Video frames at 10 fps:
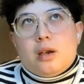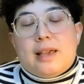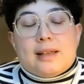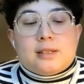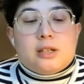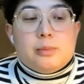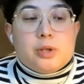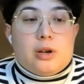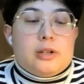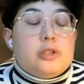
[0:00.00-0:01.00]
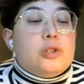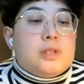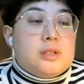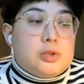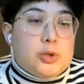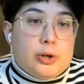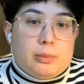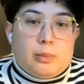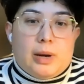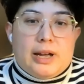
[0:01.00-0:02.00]
guest comes on and uses a
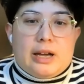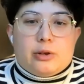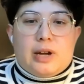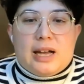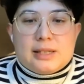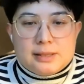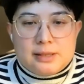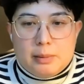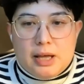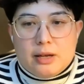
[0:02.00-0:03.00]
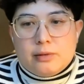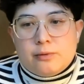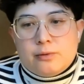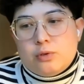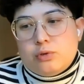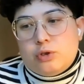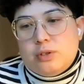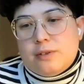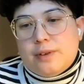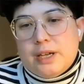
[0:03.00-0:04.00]
term, I either ask them live to
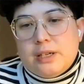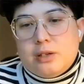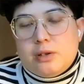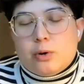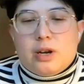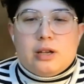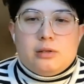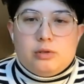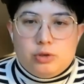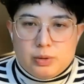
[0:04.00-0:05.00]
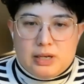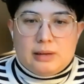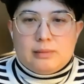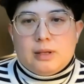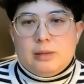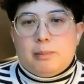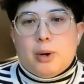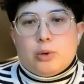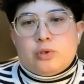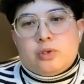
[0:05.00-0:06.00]
define it or I do it in
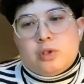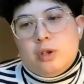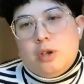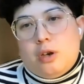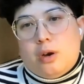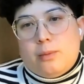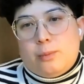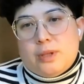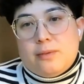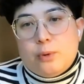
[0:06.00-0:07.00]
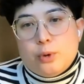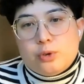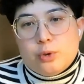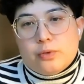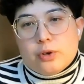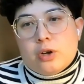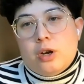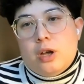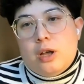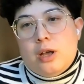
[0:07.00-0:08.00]
post uh, with a
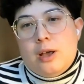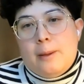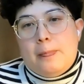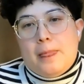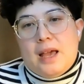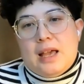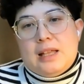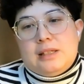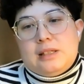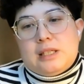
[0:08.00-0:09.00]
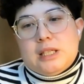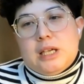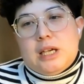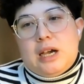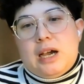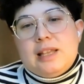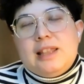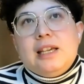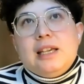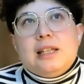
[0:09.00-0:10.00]
voiceover. And I think